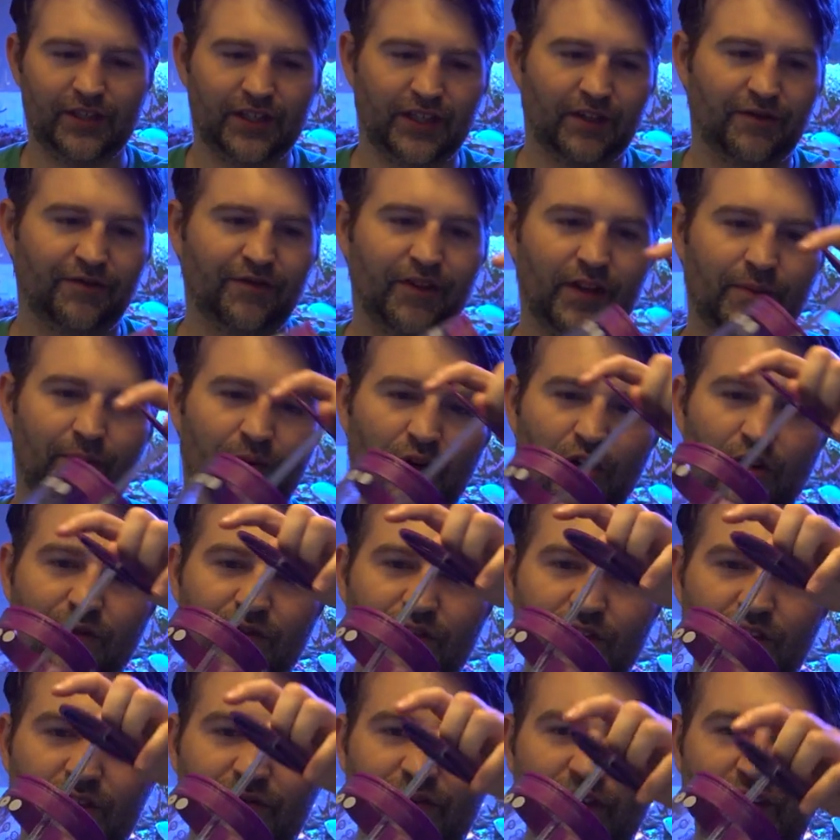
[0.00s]
You could flip it
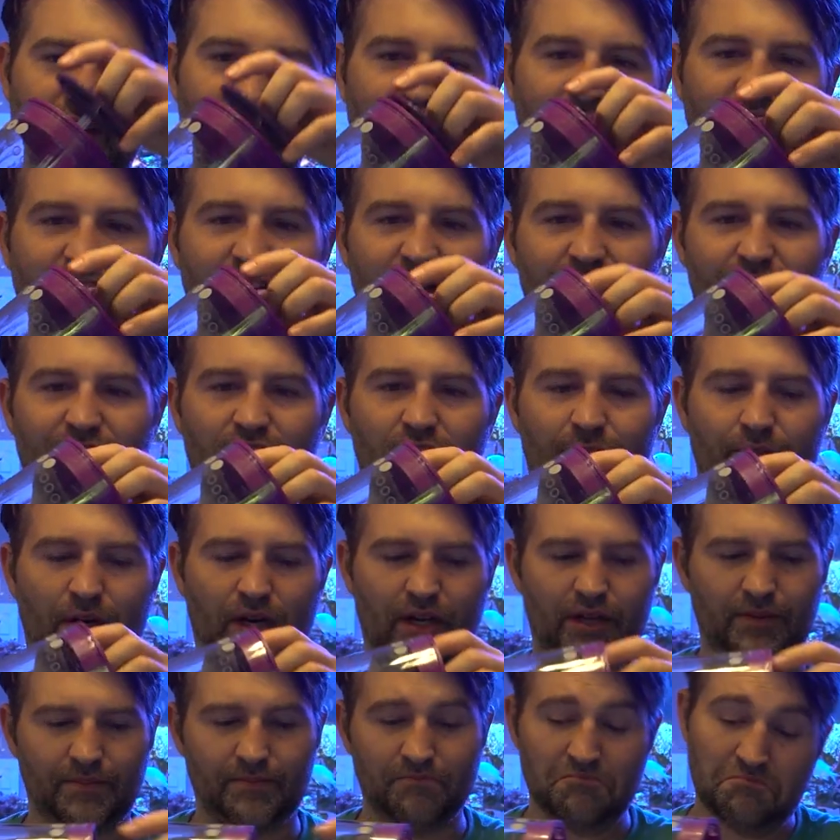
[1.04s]
over and then fill the other side from the
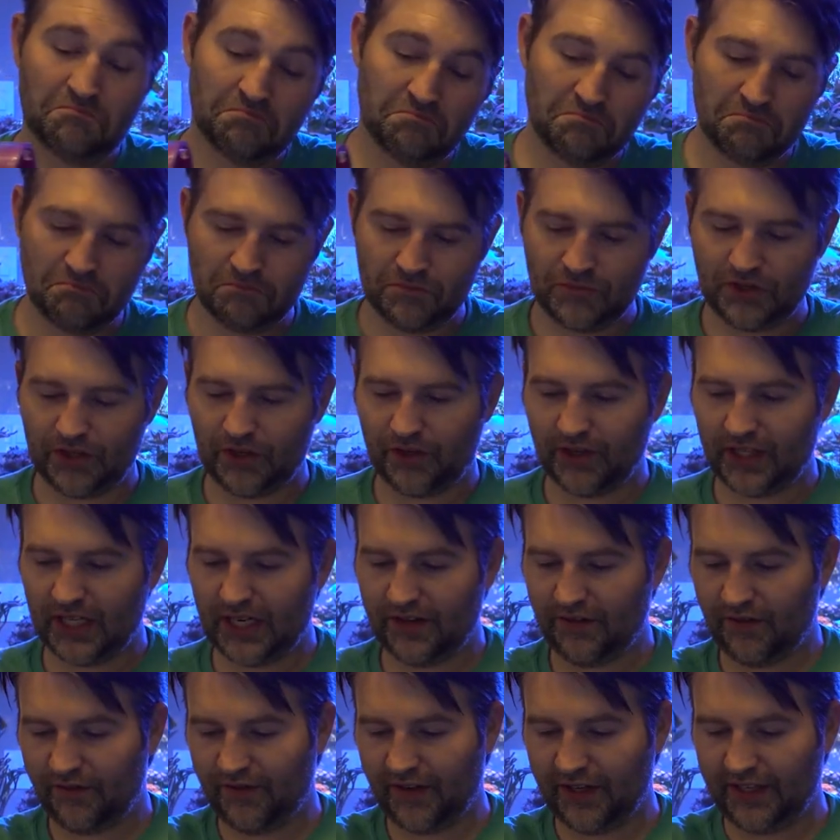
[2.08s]
bottom. So
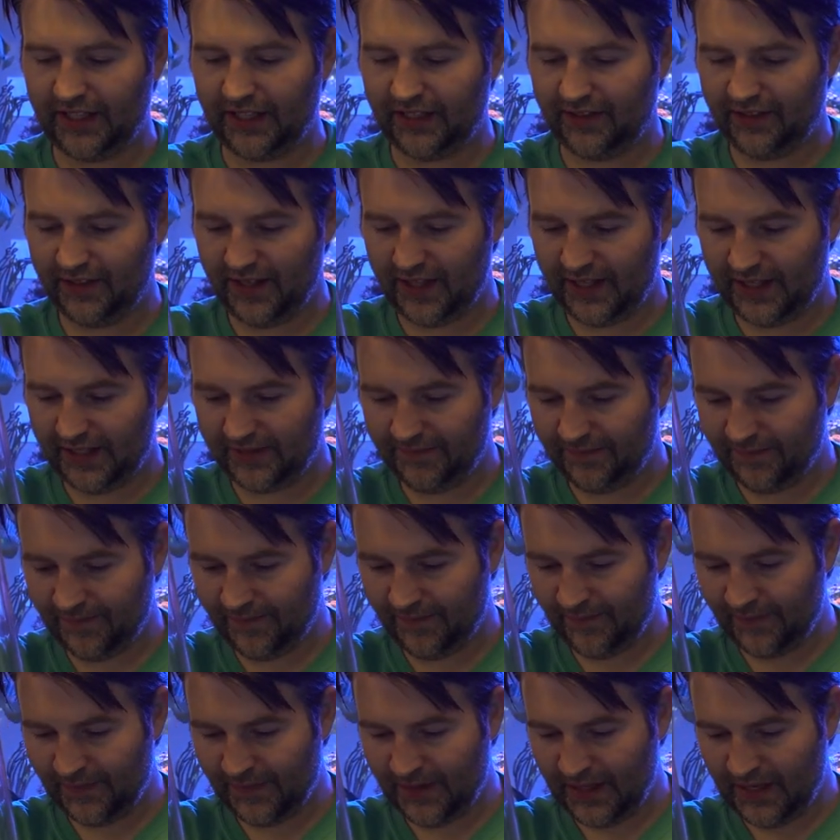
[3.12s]
kind of a funky design.
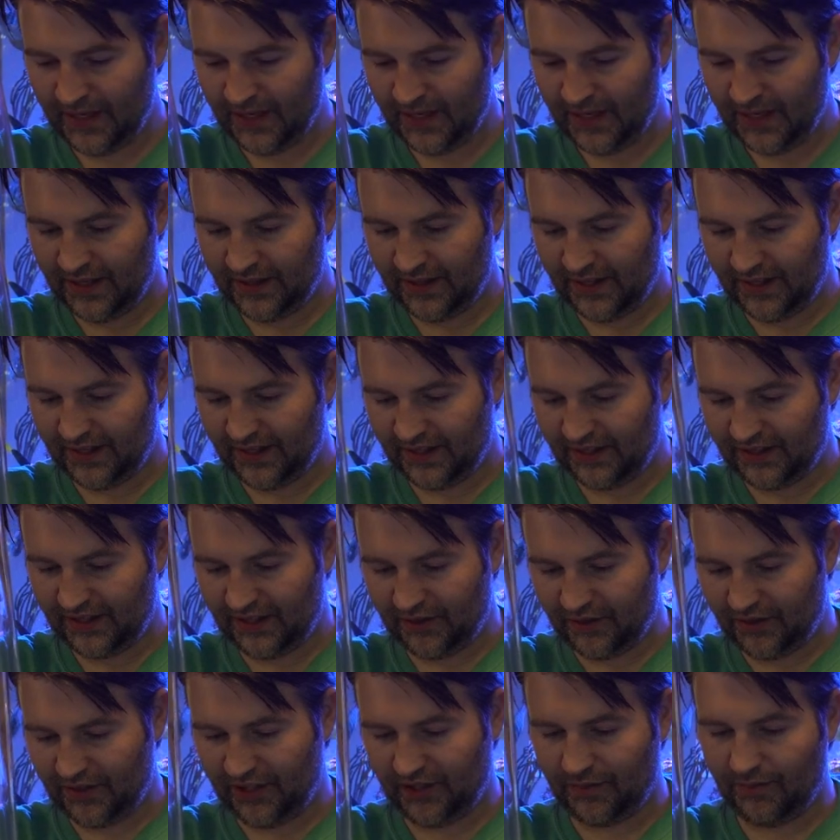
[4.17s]
And then
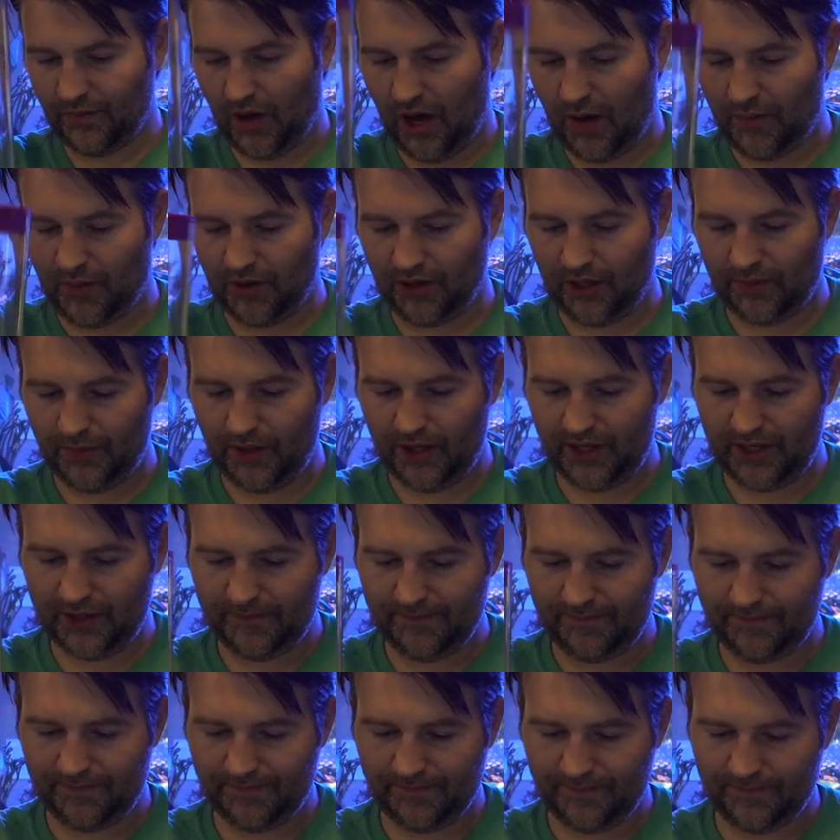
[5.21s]
this just pop on the
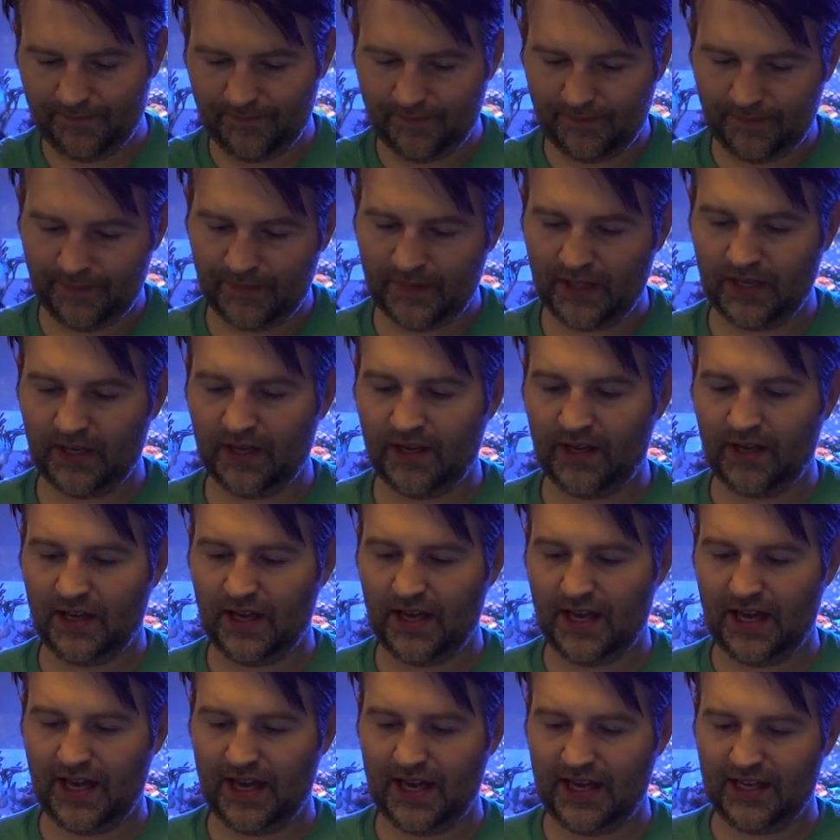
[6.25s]
bottom
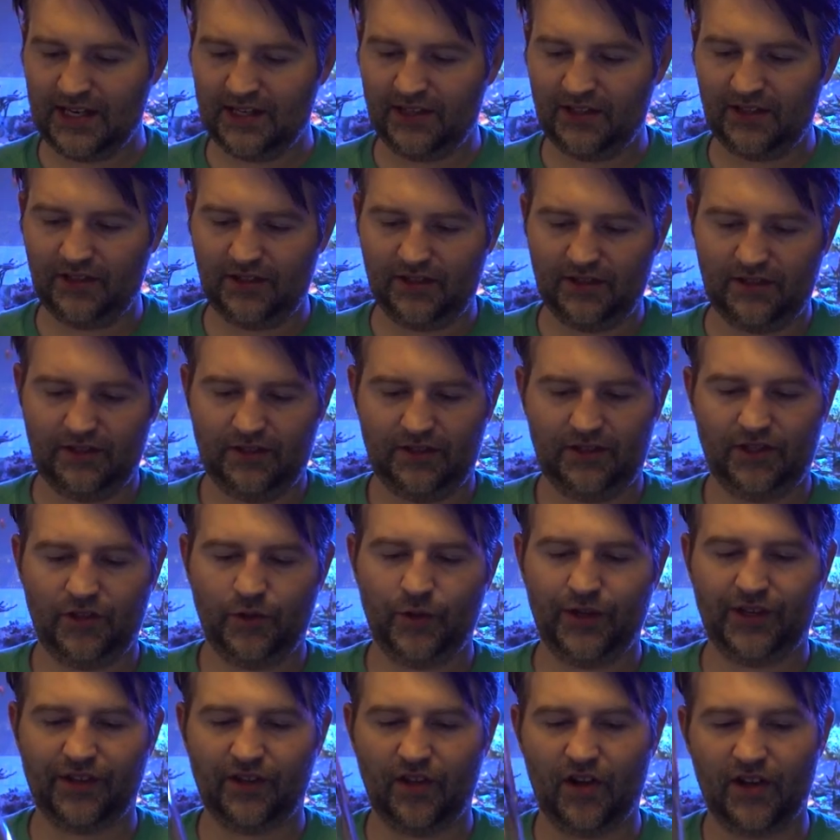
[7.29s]
and
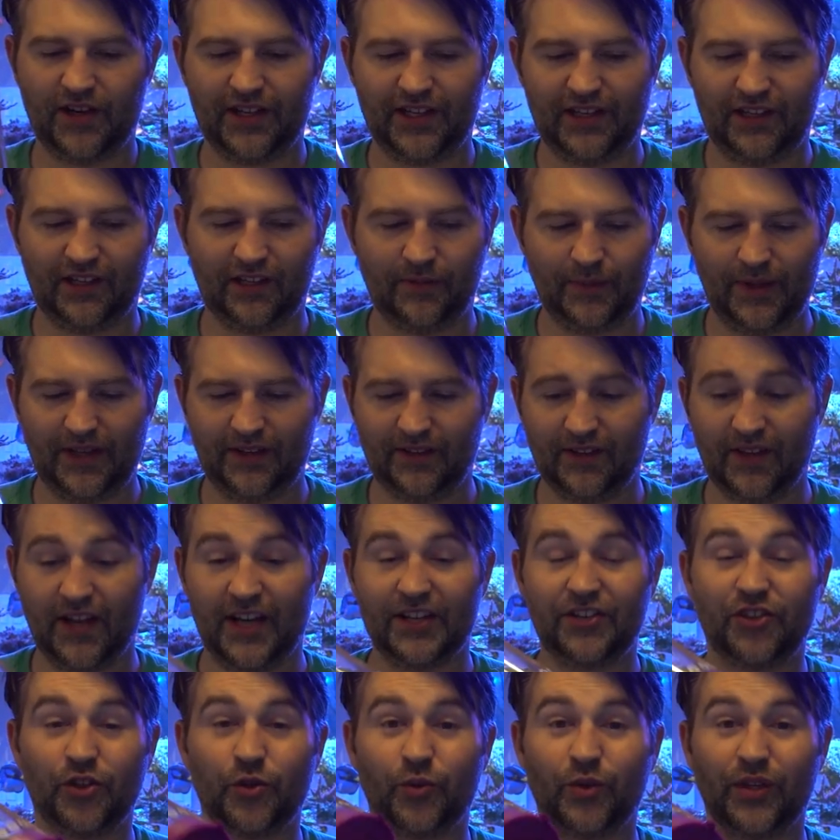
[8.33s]
twist lock into space. I
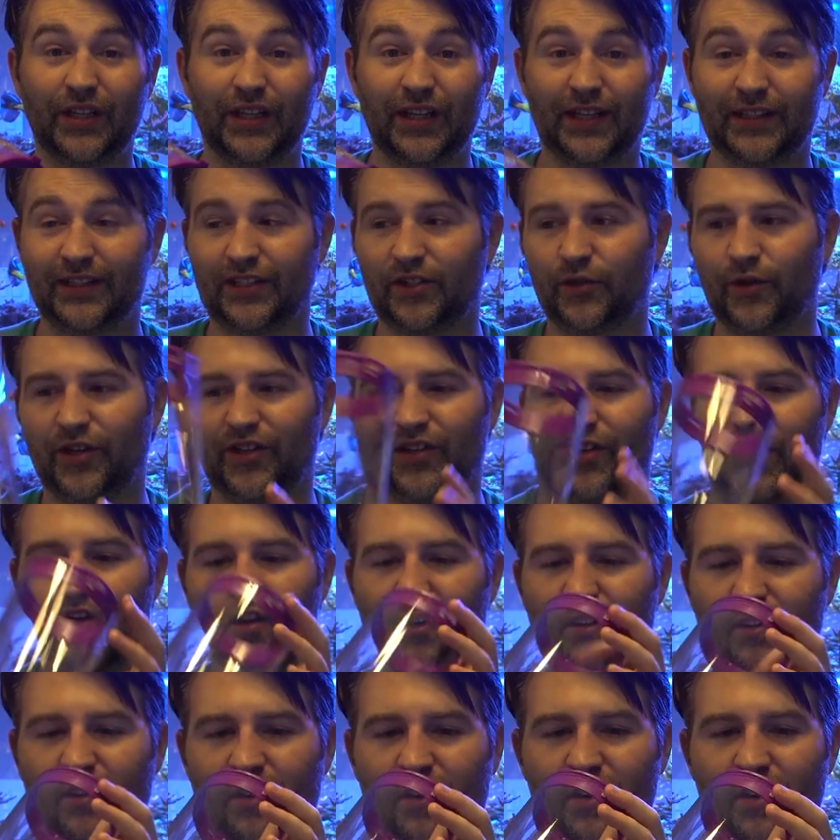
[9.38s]
do really like the twist lock.